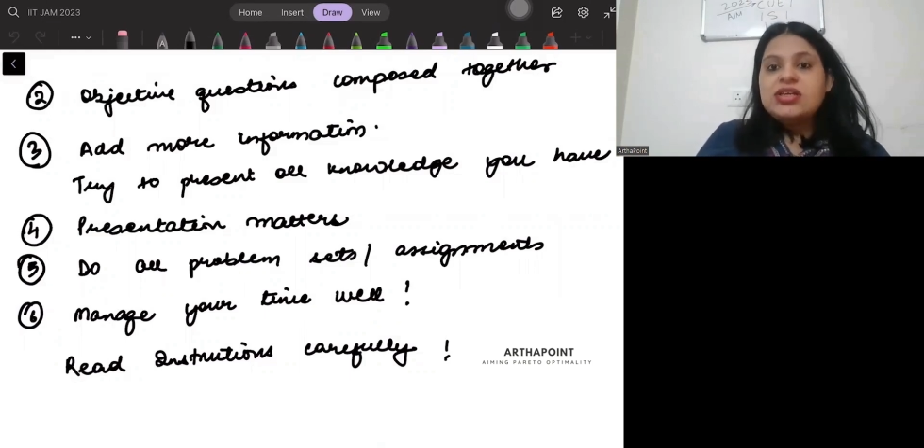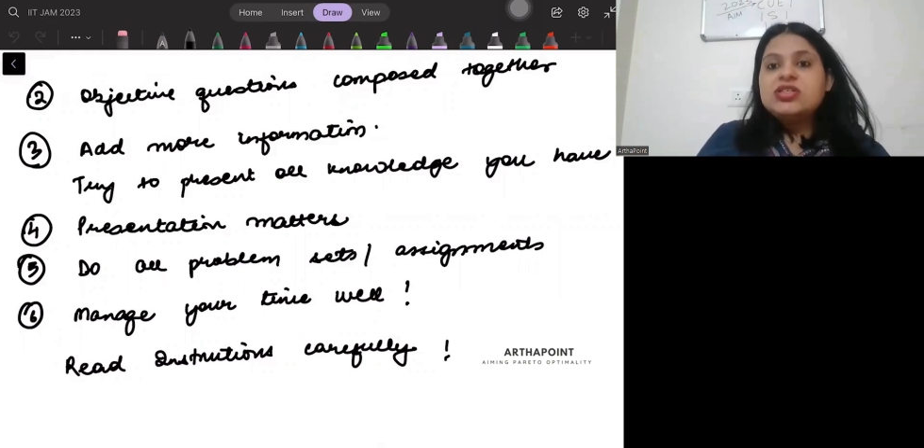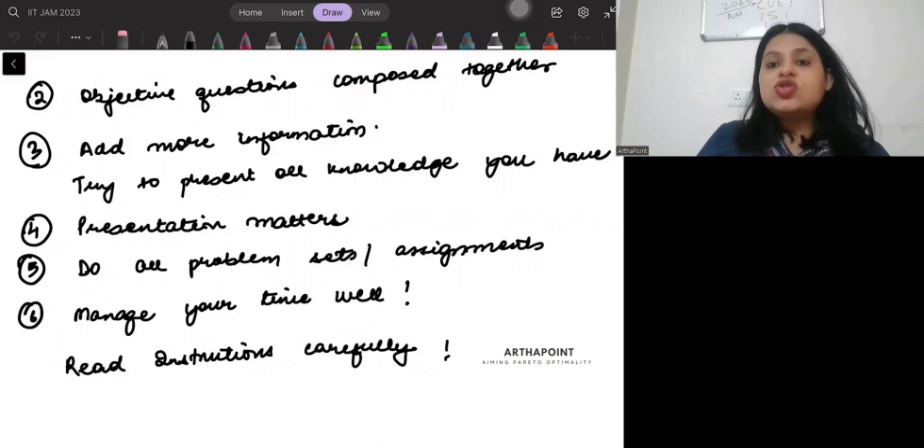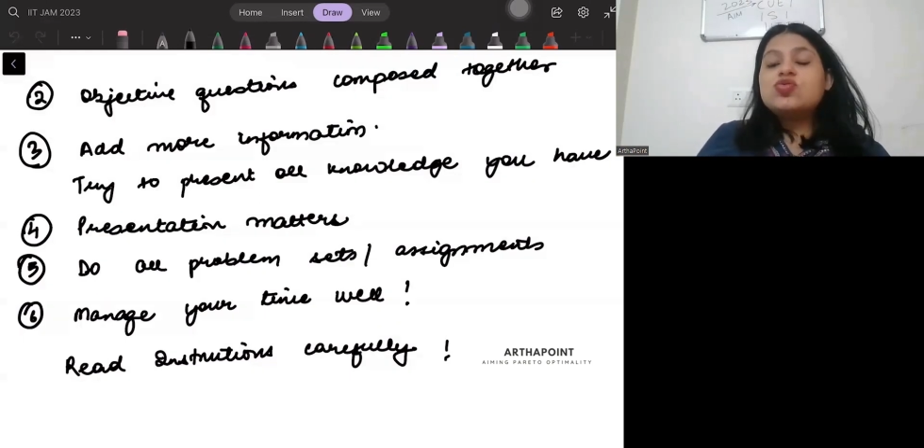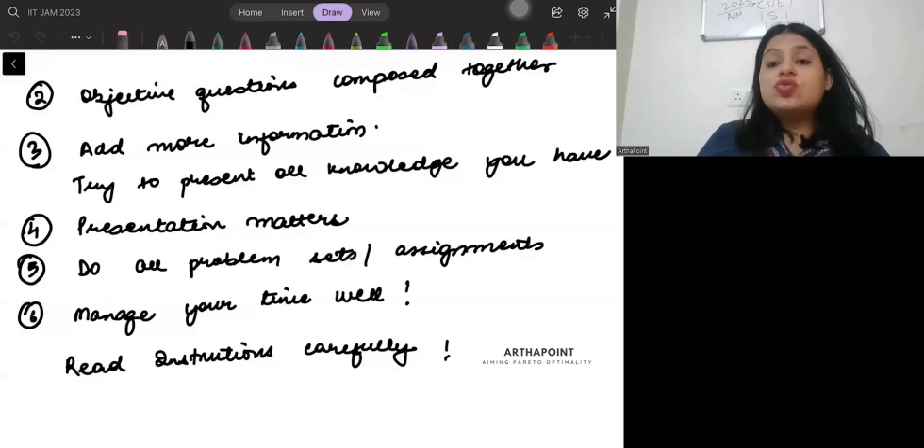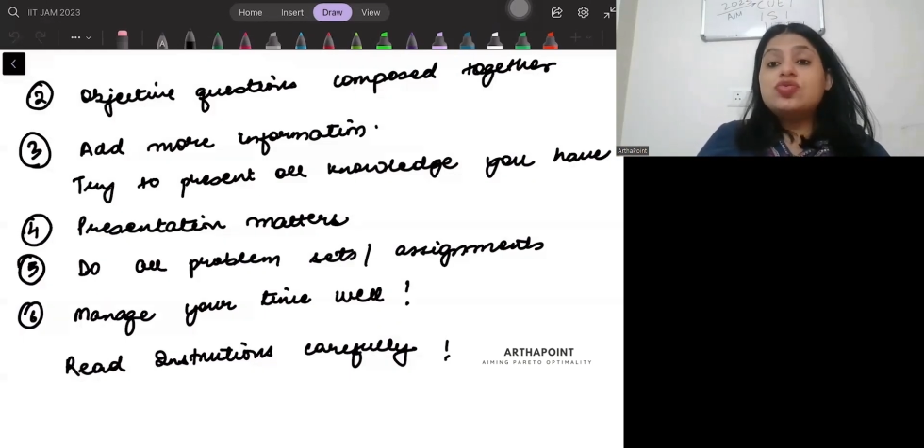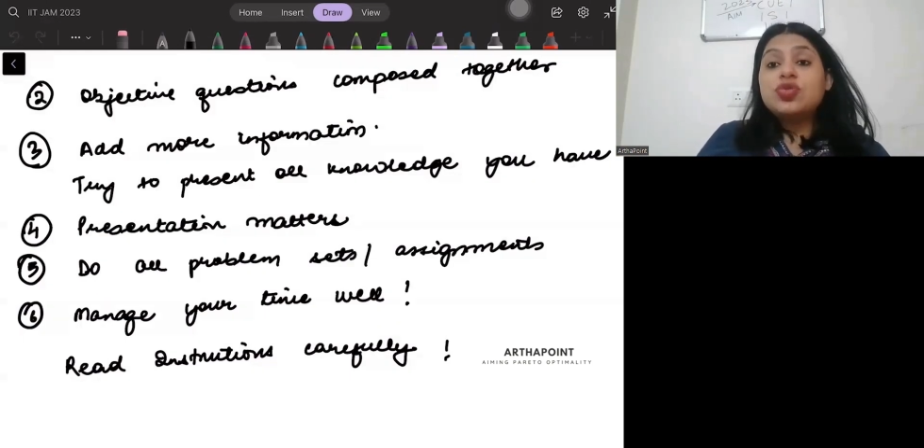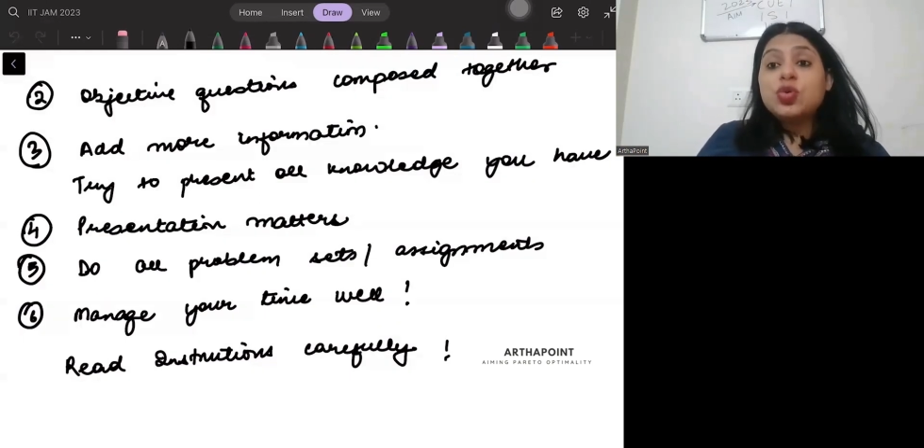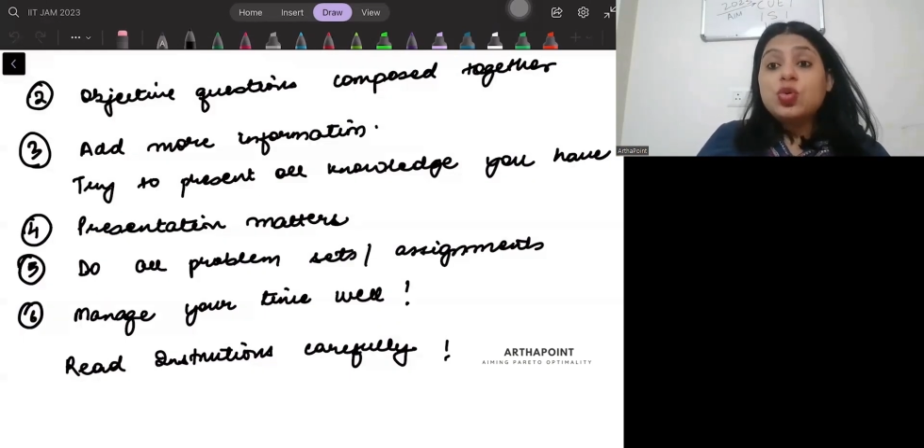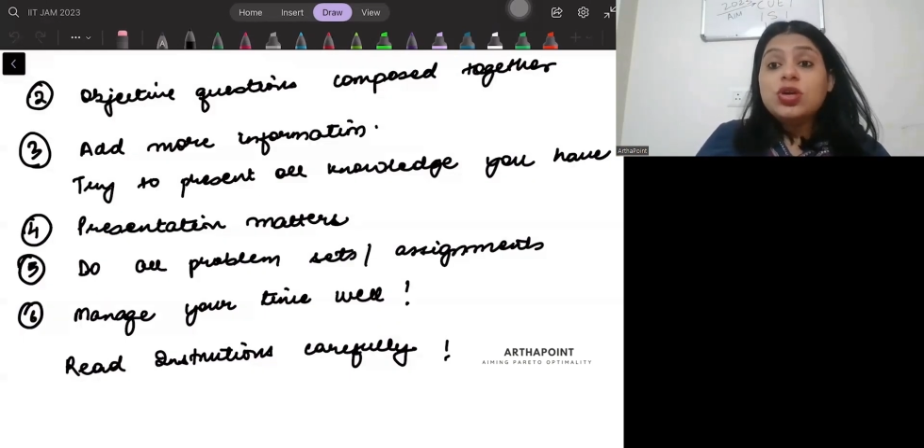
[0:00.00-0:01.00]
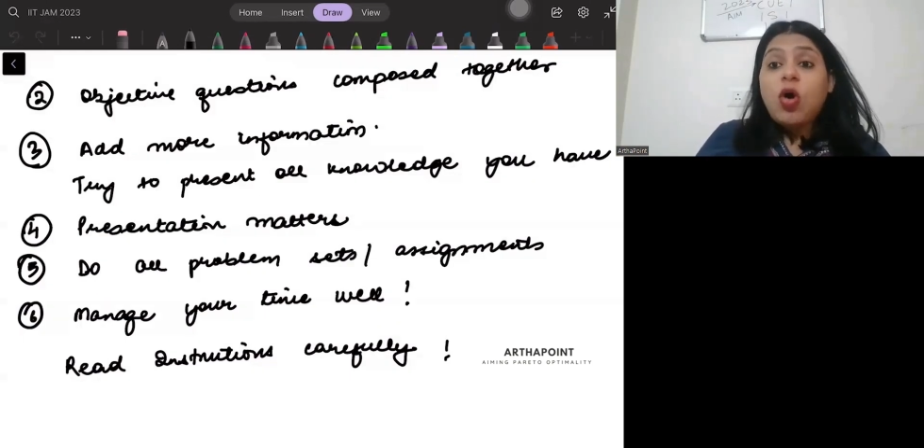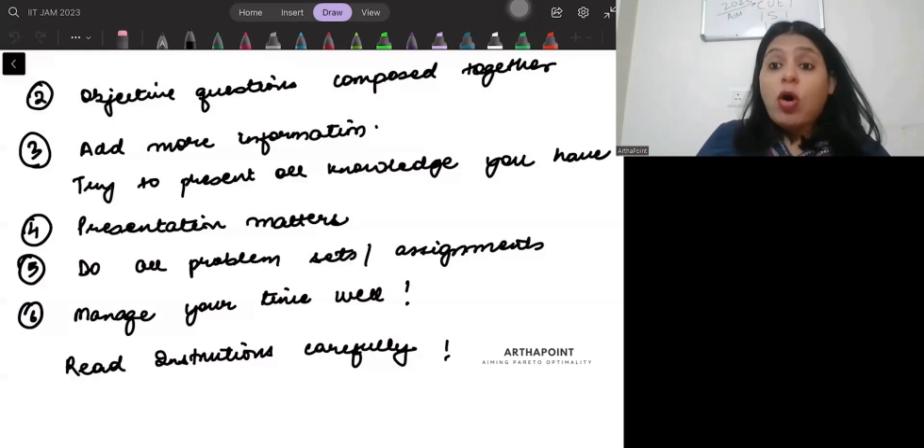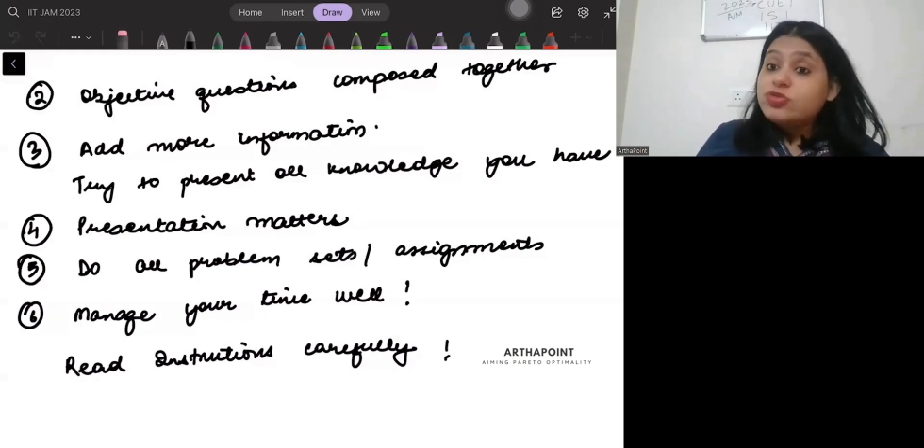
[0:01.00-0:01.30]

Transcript: is to do the